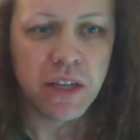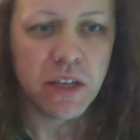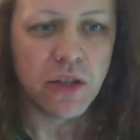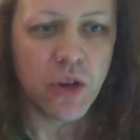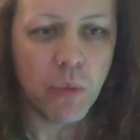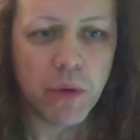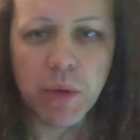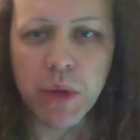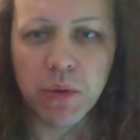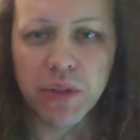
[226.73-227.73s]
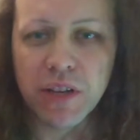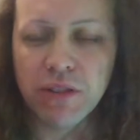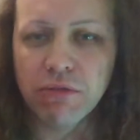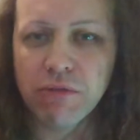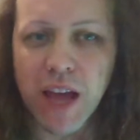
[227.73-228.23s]
not many people need
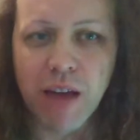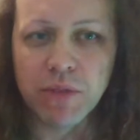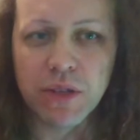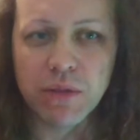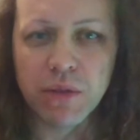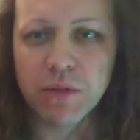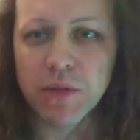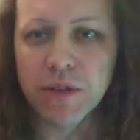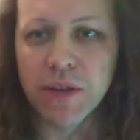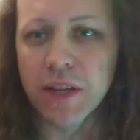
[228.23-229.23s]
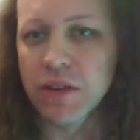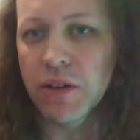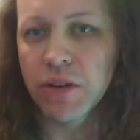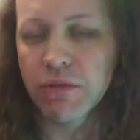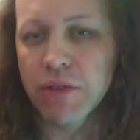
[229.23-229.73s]
3 amps to switch between
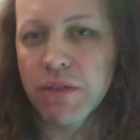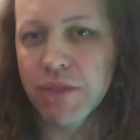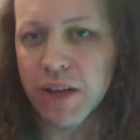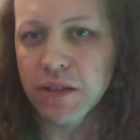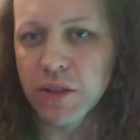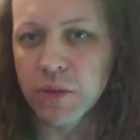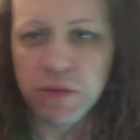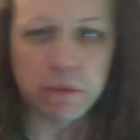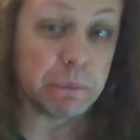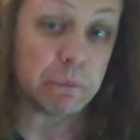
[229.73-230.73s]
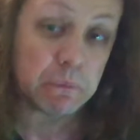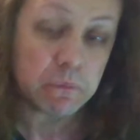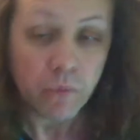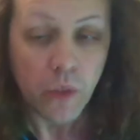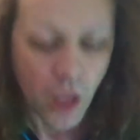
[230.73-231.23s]
or 3 effects loops.
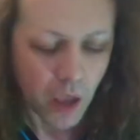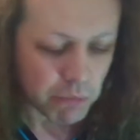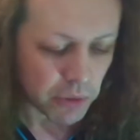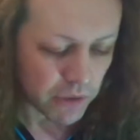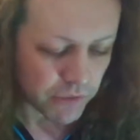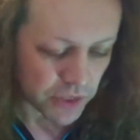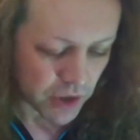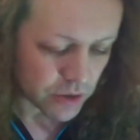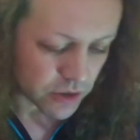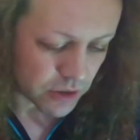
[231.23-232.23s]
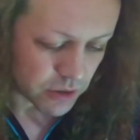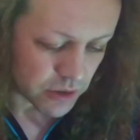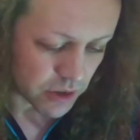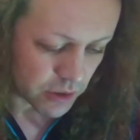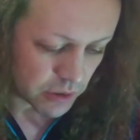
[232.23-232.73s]
But for those of you who
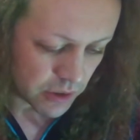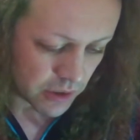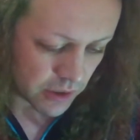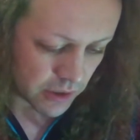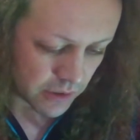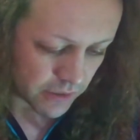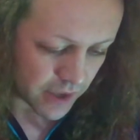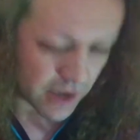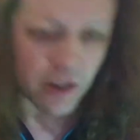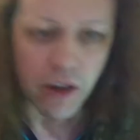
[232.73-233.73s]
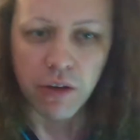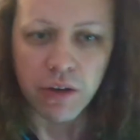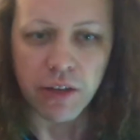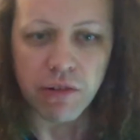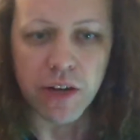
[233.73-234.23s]
do, there you go.
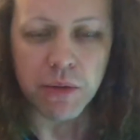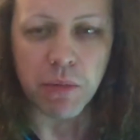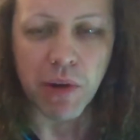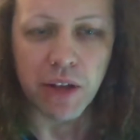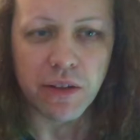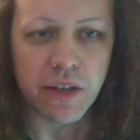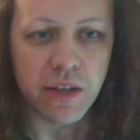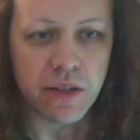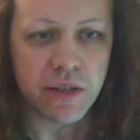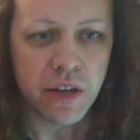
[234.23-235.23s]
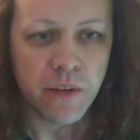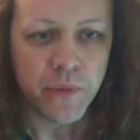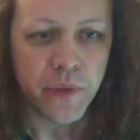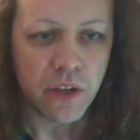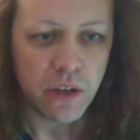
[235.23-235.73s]
Incredibly proud of this.
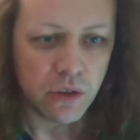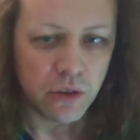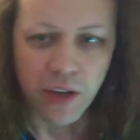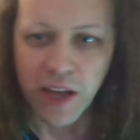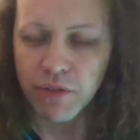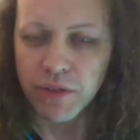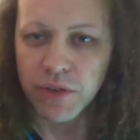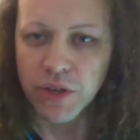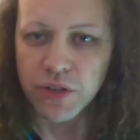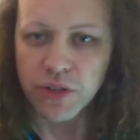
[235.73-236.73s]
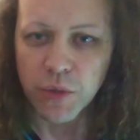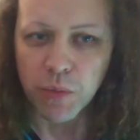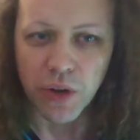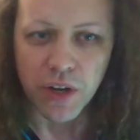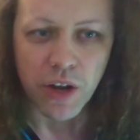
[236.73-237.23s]
Look out for the version
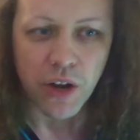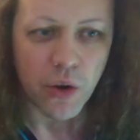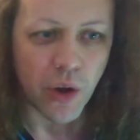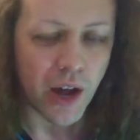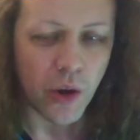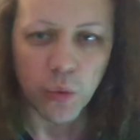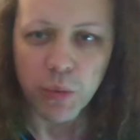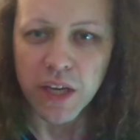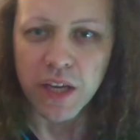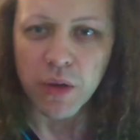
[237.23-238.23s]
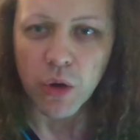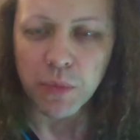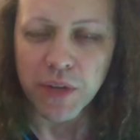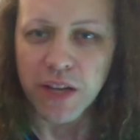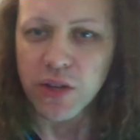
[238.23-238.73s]
2.0. I'll be
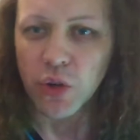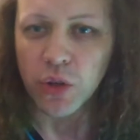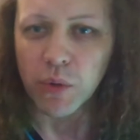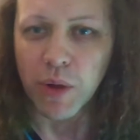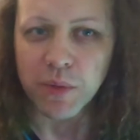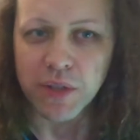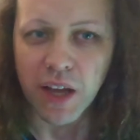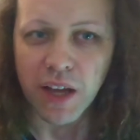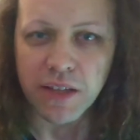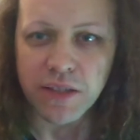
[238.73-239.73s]
updating all the websites